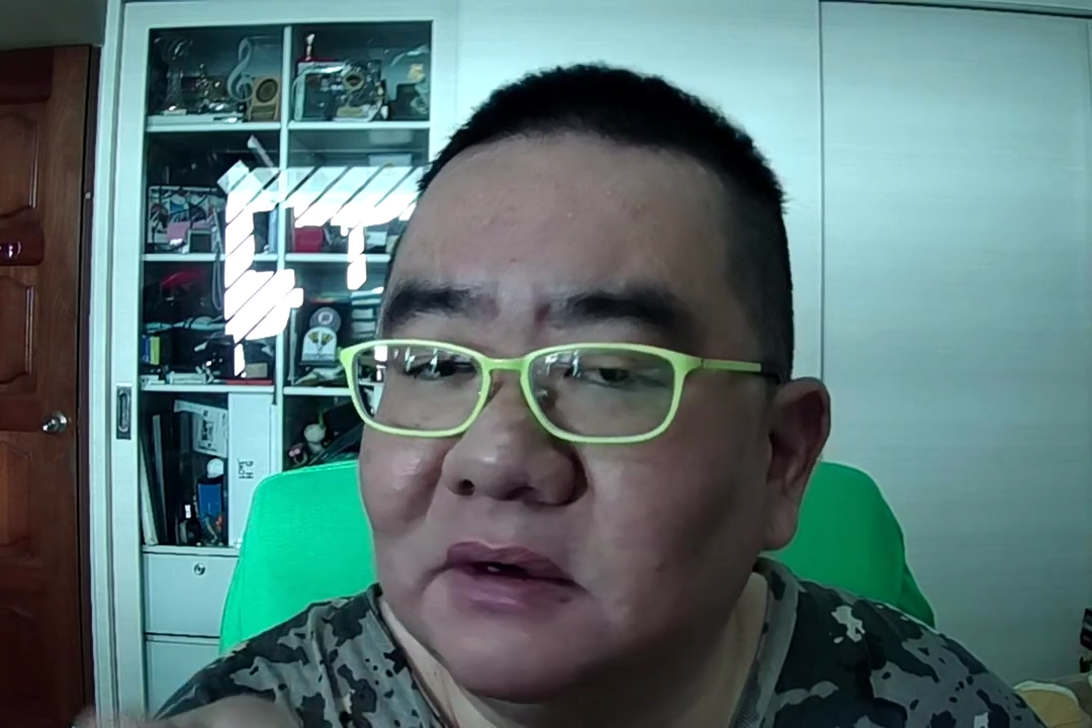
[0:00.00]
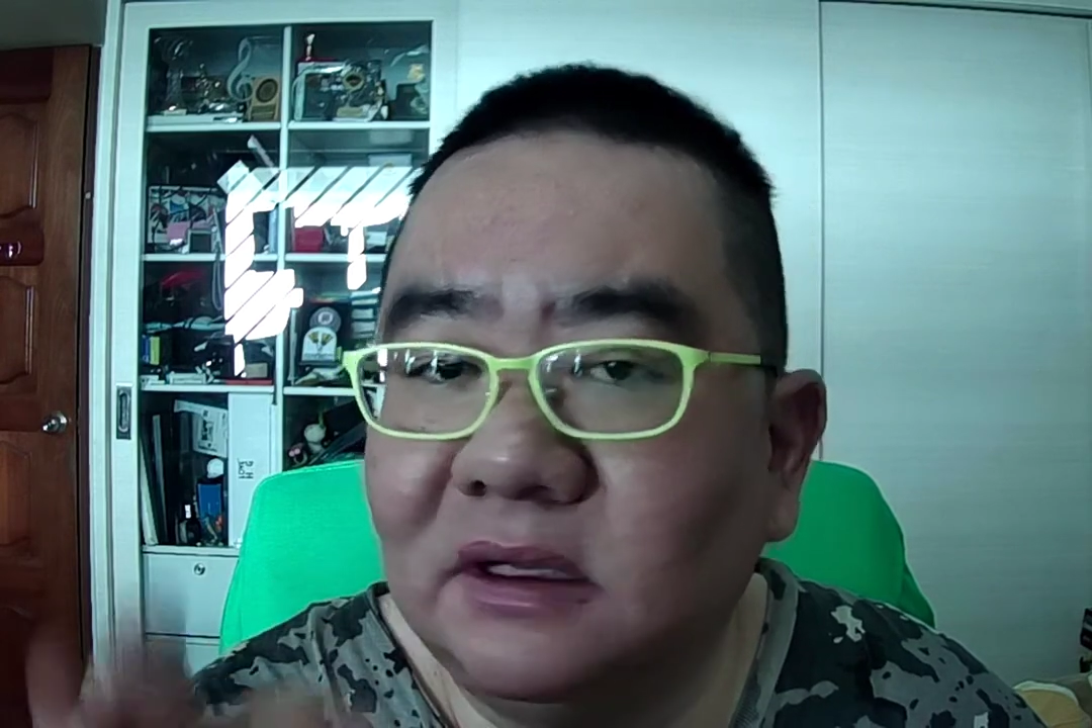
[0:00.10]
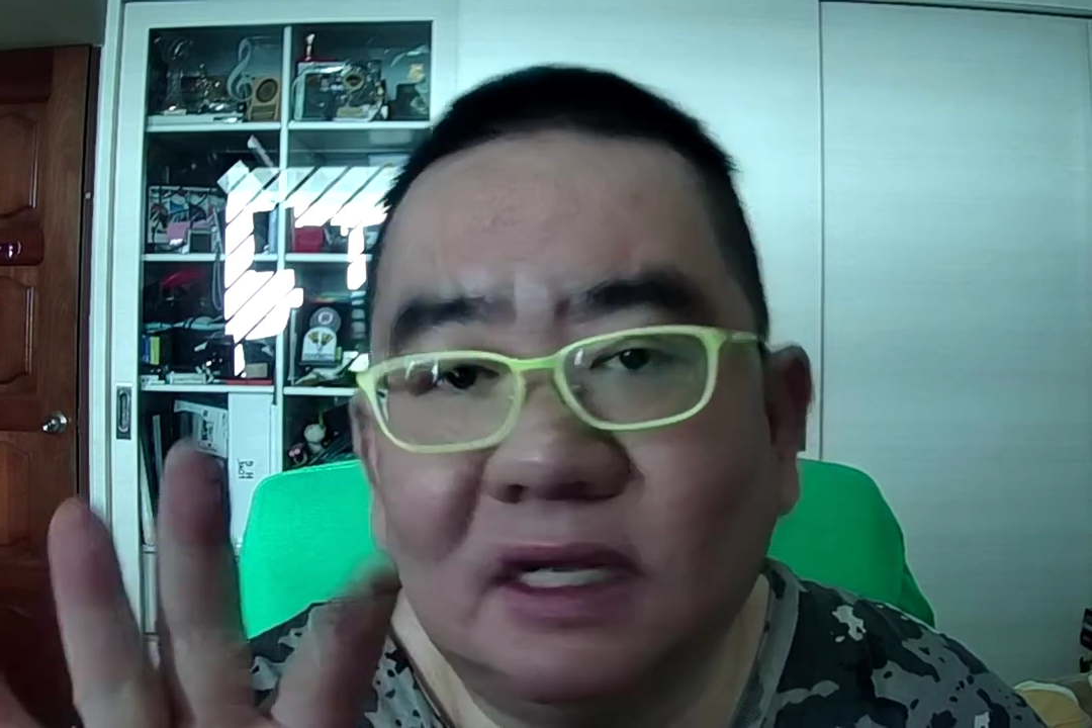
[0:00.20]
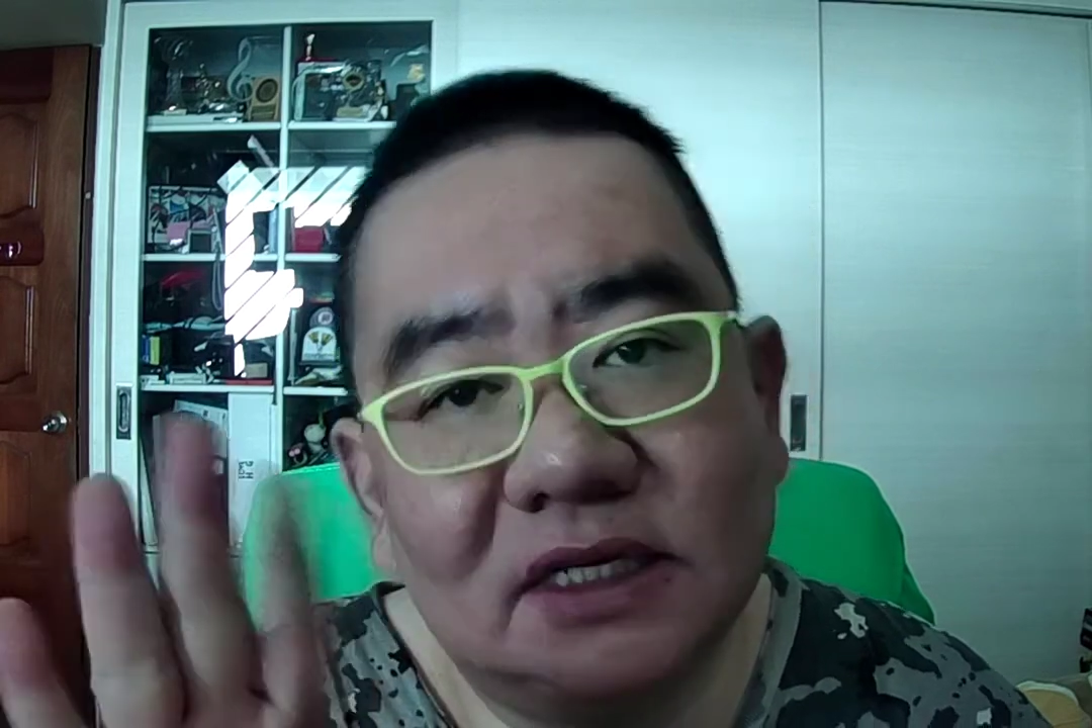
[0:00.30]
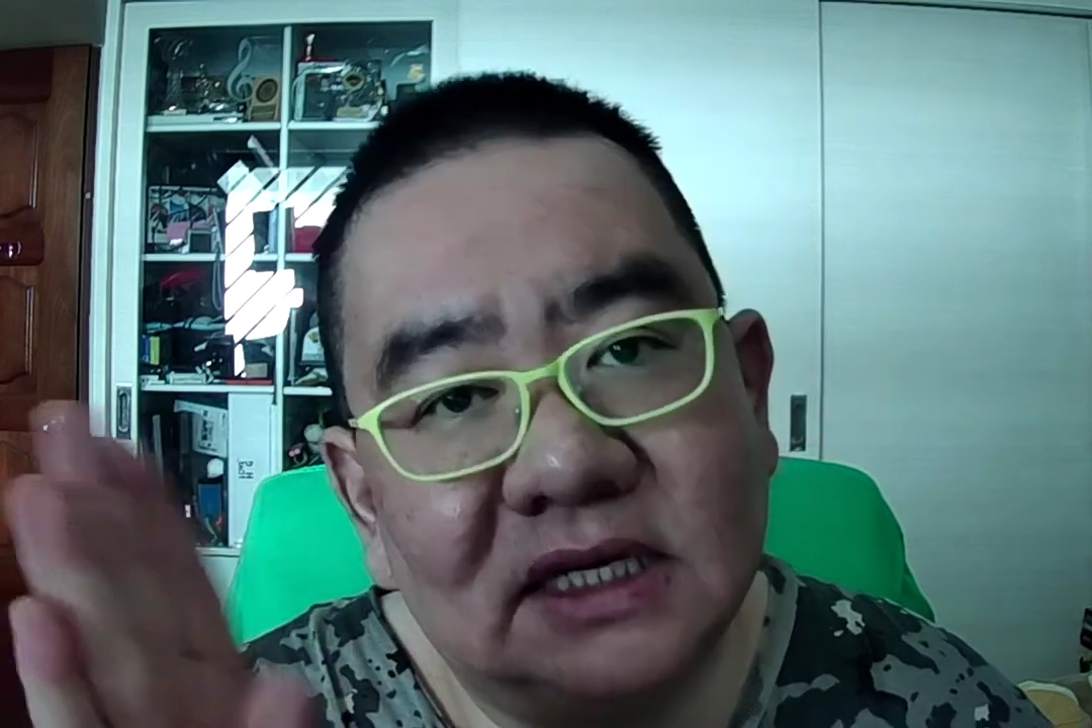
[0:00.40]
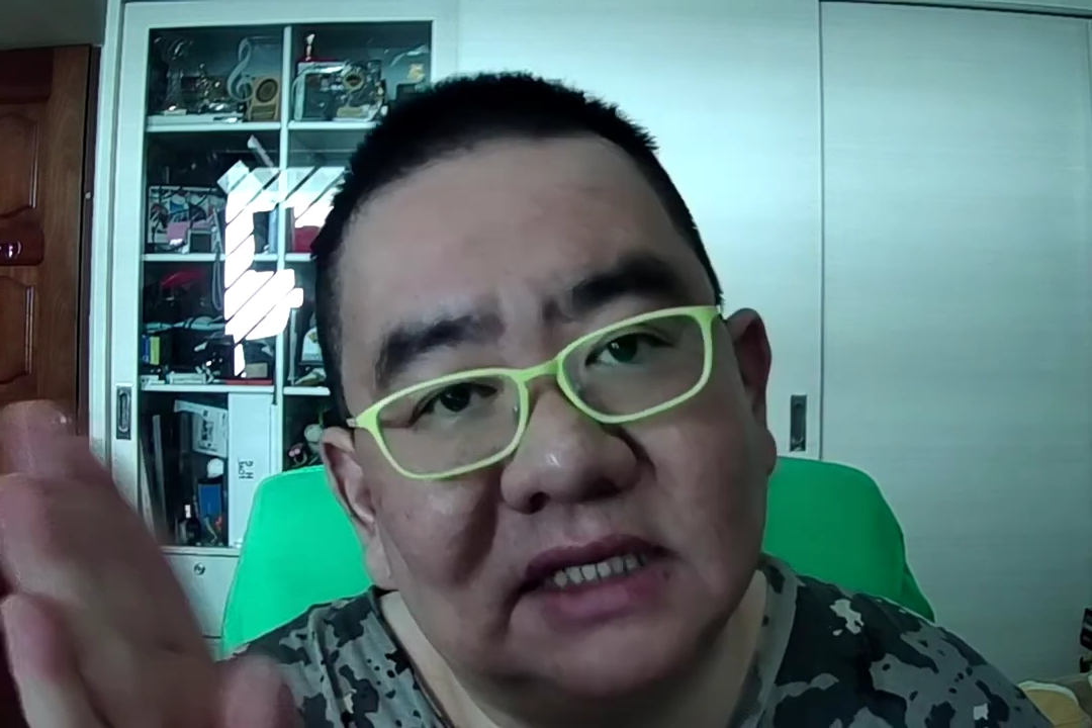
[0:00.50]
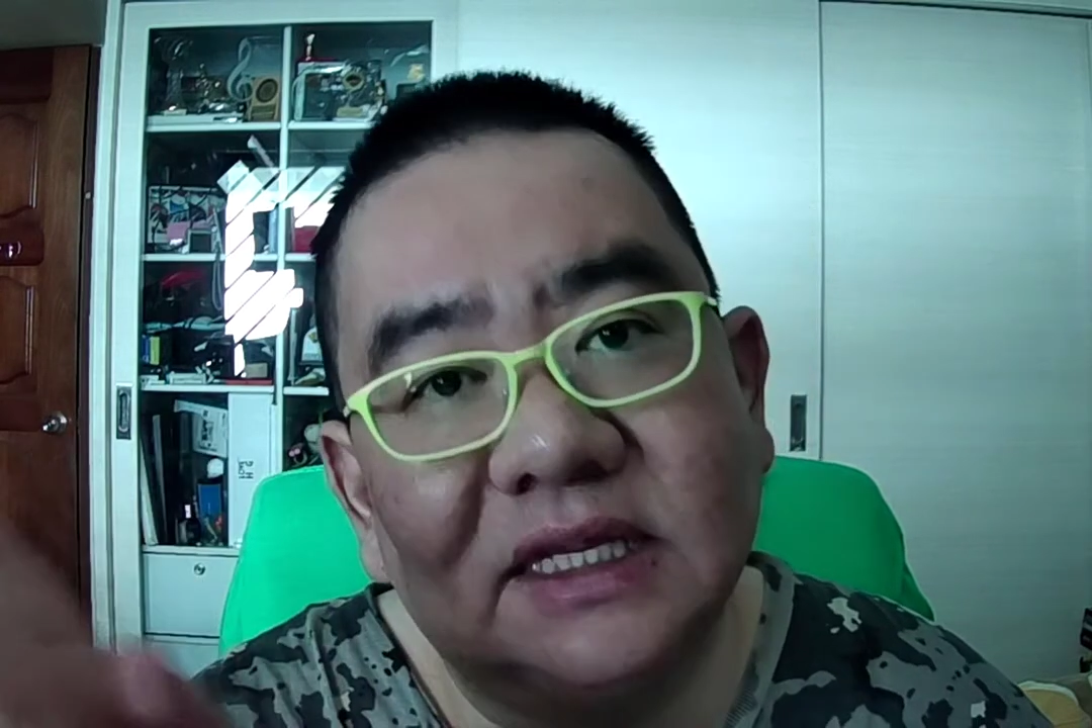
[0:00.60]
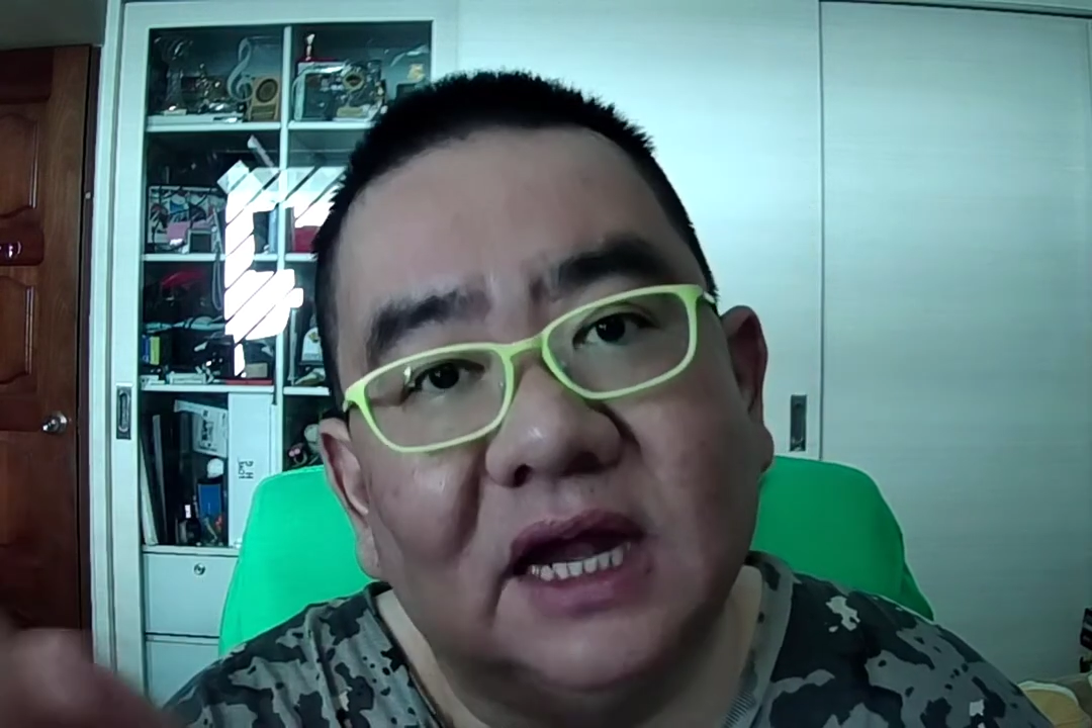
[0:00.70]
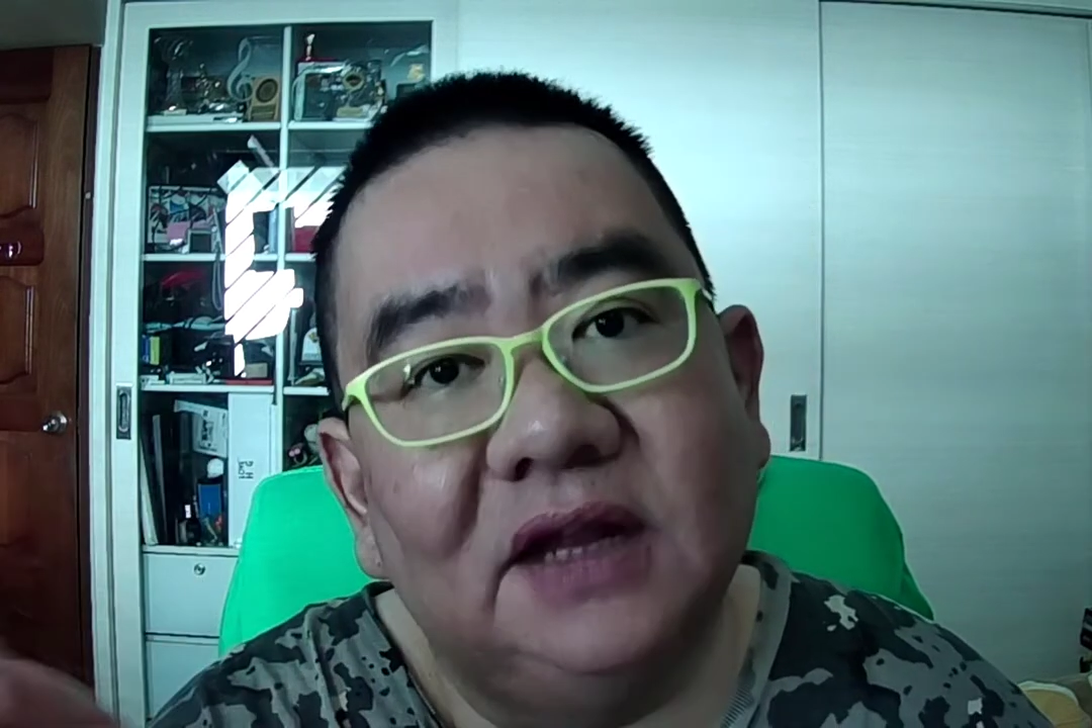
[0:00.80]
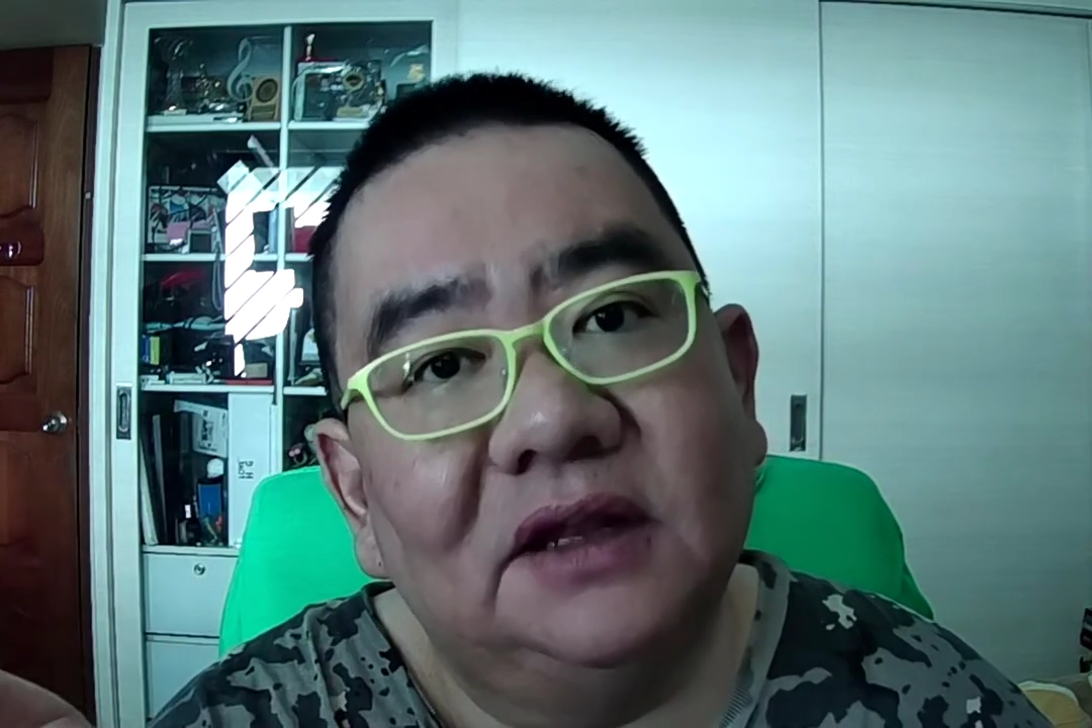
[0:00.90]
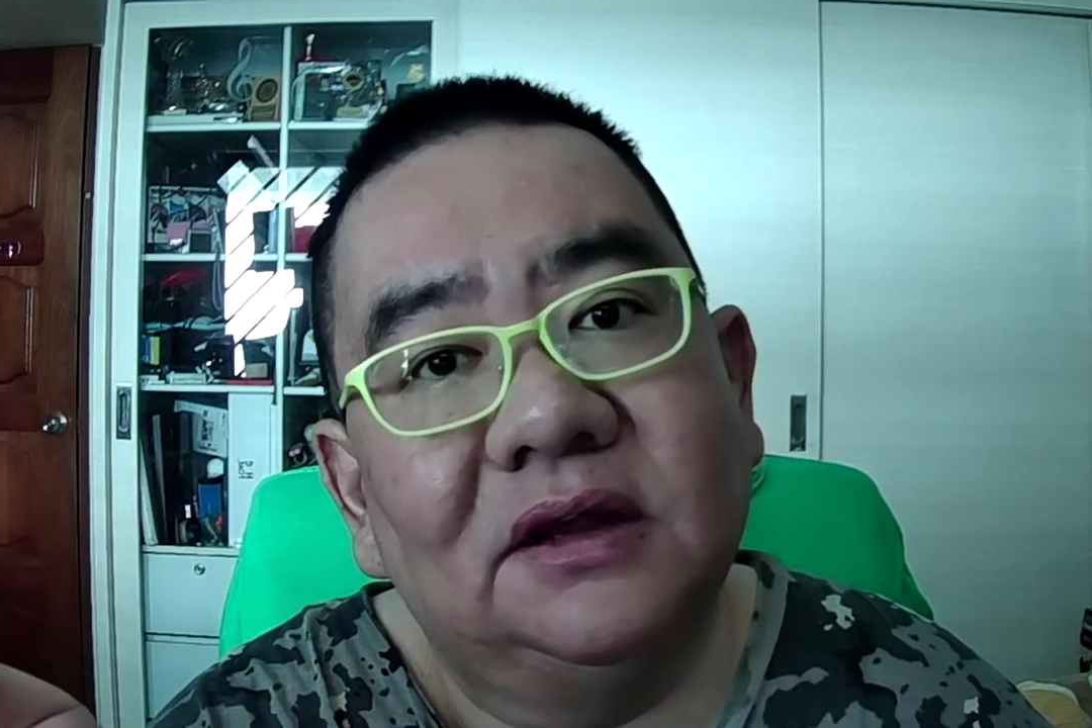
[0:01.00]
and that's it. It's done.